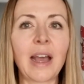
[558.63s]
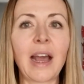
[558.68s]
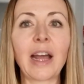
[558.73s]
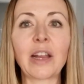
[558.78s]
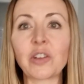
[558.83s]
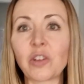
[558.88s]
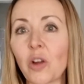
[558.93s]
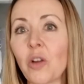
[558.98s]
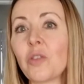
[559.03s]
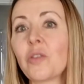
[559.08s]
I
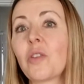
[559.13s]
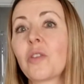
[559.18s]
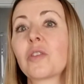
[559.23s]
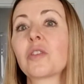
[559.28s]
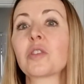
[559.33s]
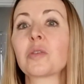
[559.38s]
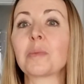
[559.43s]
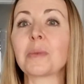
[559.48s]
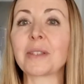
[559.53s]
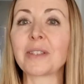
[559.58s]
don't know
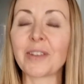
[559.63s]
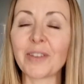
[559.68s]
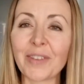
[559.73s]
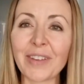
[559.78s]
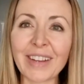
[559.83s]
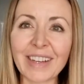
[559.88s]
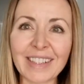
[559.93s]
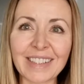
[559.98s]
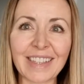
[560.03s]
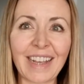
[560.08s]
the
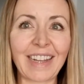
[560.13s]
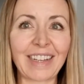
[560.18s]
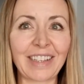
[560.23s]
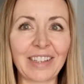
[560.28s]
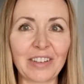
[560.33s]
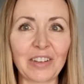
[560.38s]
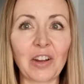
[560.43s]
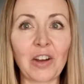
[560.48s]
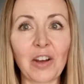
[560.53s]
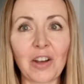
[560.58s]
specifics. I
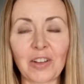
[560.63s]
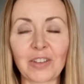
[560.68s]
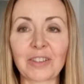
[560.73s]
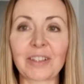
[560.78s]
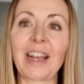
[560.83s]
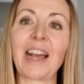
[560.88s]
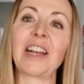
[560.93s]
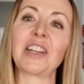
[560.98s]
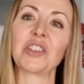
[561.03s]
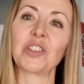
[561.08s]
didn't
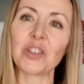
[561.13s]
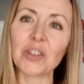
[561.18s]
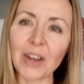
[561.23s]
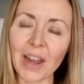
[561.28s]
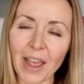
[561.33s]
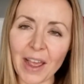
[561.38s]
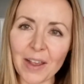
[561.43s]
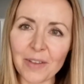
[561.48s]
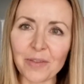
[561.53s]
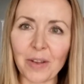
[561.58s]
ask. I should
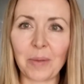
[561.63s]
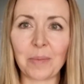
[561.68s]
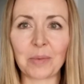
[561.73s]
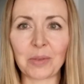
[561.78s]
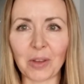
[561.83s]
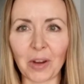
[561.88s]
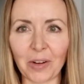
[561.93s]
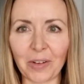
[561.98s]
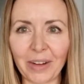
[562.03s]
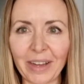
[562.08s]
have. I'm
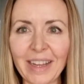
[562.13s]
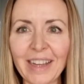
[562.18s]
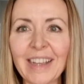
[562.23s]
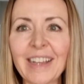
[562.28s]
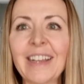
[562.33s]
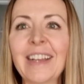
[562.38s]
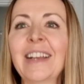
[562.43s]
sorry.